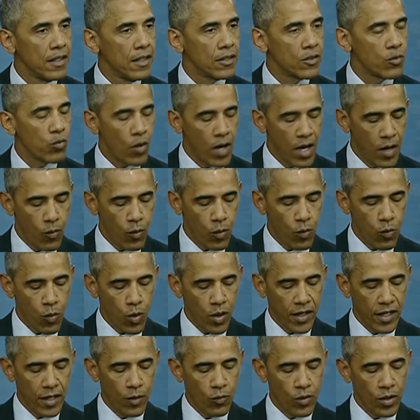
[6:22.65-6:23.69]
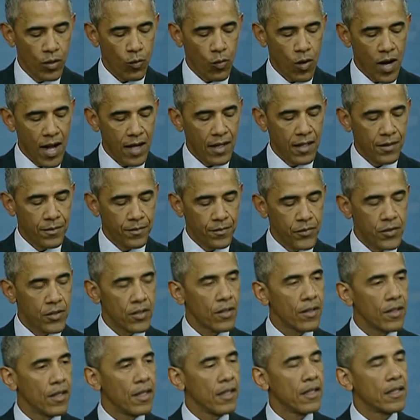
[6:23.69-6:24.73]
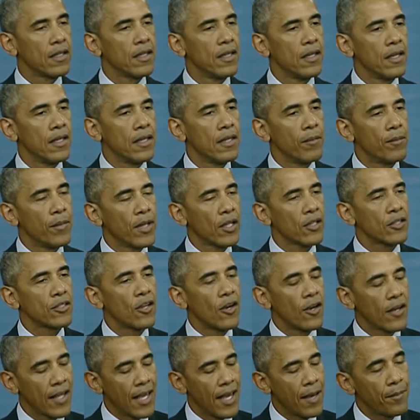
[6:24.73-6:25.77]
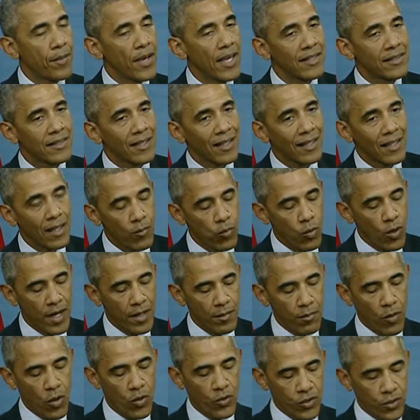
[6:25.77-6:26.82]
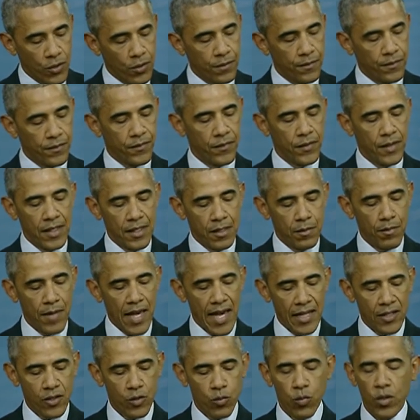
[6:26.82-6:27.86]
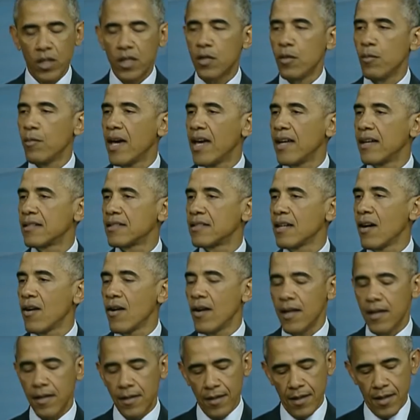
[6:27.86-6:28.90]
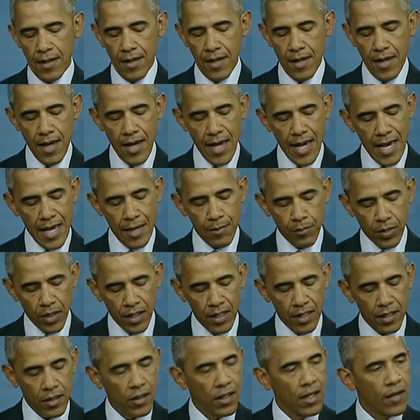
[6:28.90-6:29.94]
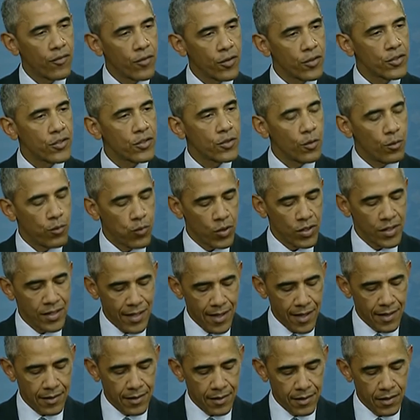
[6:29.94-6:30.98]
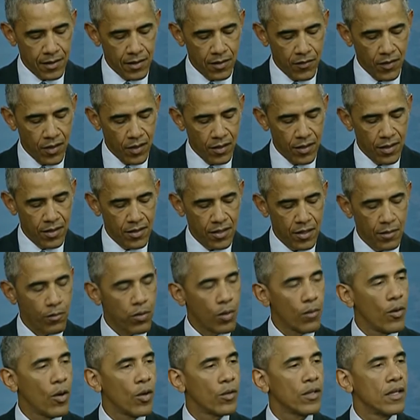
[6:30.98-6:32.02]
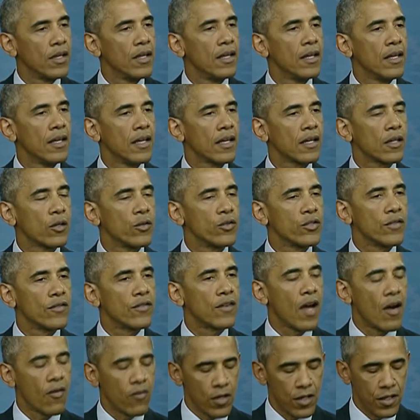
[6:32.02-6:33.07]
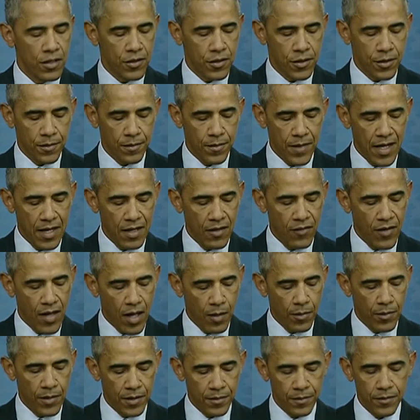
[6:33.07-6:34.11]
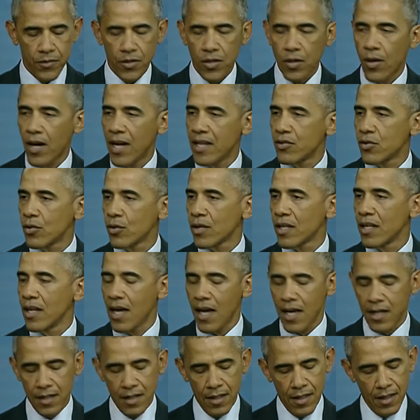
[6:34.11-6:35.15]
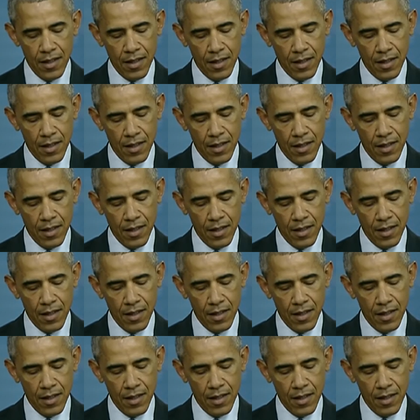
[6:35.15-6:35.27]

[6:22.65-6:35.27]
It's why we're working with Iraq so that the military campaign to liberate Mosul is matched with humanitarian and political efforts to protect civilians and promote inclusive governance and development, so ISIL cannot